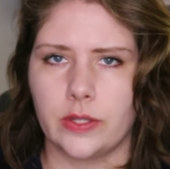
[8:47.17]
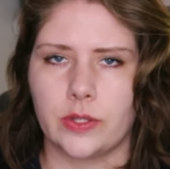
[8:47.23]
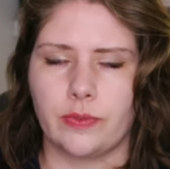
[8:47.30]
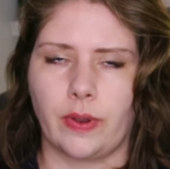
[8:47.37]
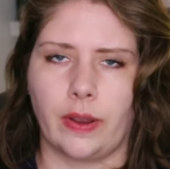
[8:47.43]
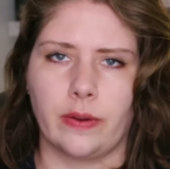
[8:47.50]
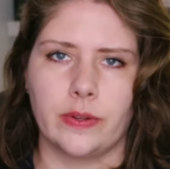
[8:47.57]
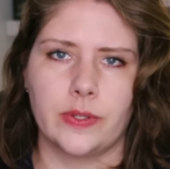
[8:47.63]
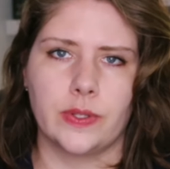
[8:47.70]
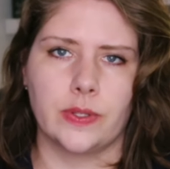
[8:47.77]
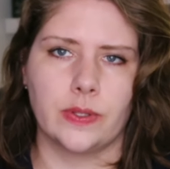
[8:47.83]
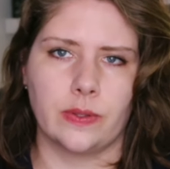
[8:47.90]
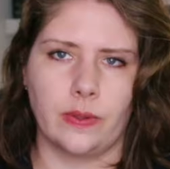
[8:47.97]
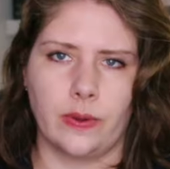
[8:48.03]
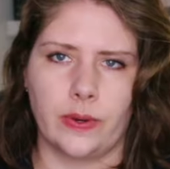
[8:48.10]
this virus
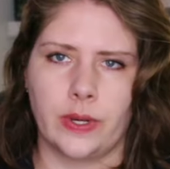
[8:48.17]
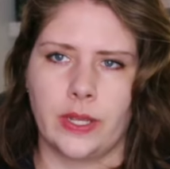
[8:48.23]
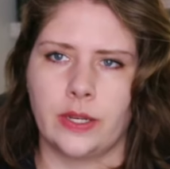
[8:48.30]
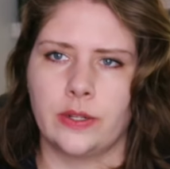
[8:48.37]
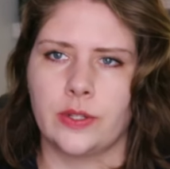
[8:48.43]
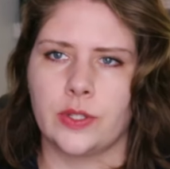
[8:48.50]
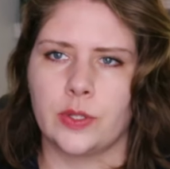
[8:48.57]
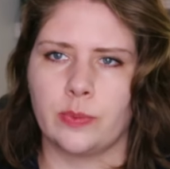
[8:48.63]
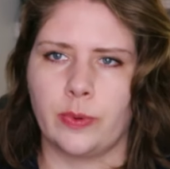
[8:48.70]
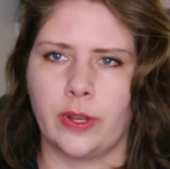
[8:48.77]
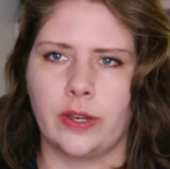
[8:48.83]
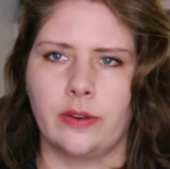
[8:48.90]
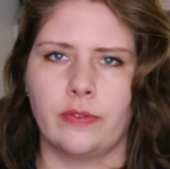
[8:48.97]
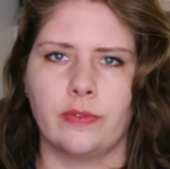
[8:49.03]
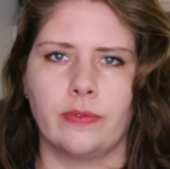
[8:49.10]
is learning to
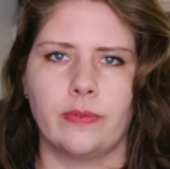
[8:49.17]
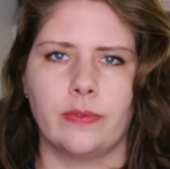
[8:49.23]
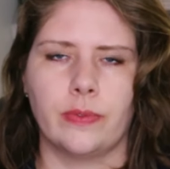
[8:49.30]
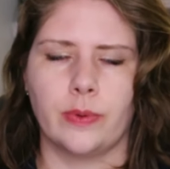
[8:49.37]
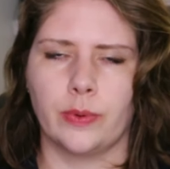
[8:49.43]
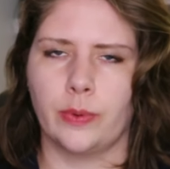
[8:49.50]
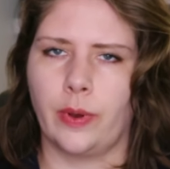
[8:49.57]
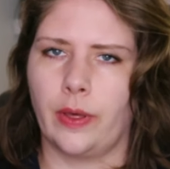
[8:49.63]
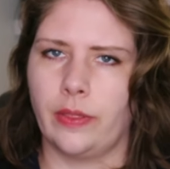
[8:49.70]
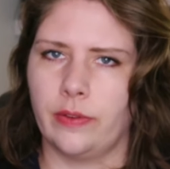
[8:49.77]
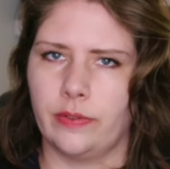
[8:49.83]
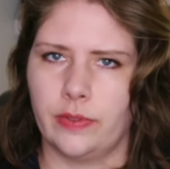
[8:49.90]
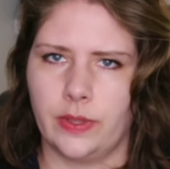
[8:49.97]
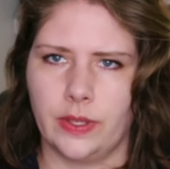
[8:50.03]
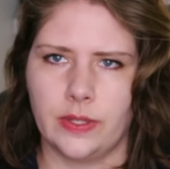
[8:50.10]
spread through all
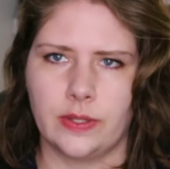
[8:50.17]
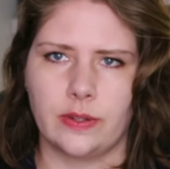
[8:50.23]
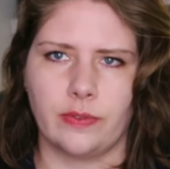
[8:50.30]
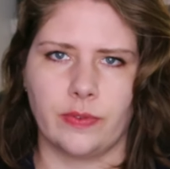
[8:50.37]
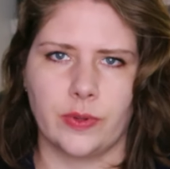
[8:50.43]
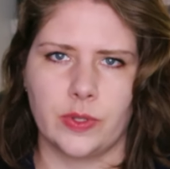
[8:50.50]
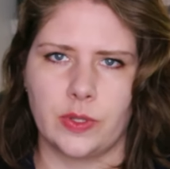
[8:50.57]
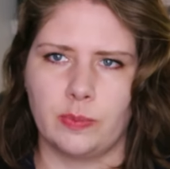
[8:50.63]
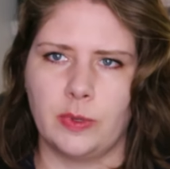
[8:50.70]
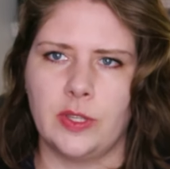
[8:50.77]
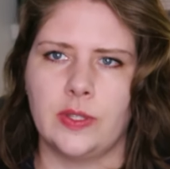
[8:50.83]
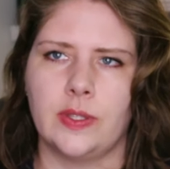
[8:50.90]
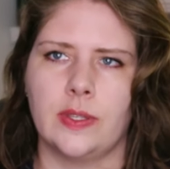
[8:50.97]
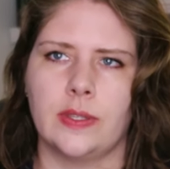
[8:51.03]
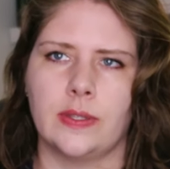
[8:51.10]
of these different
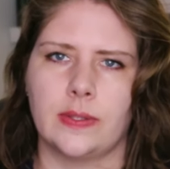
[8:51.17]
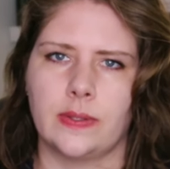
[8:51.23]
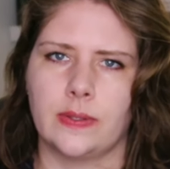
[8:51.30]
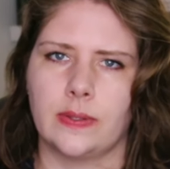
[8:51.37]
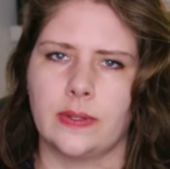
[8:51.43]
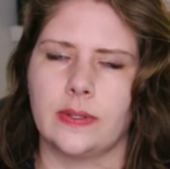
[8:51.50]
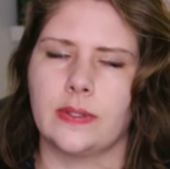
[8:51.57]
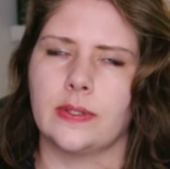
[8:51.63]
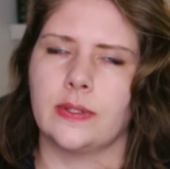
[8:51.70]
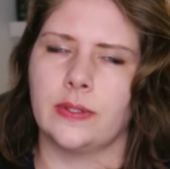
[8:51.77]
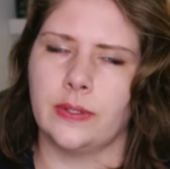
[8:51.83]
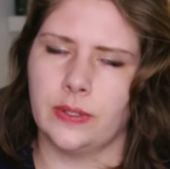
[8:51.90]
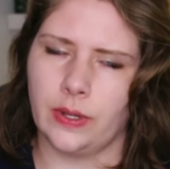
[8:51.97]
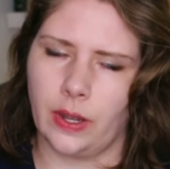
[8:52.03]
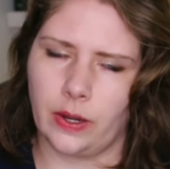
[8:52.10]
species. It's
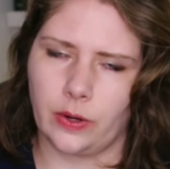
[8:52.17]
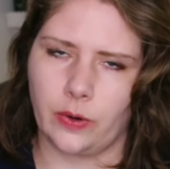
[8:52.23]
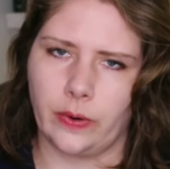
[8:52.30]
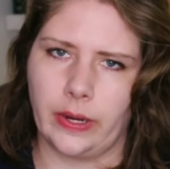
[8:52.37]
not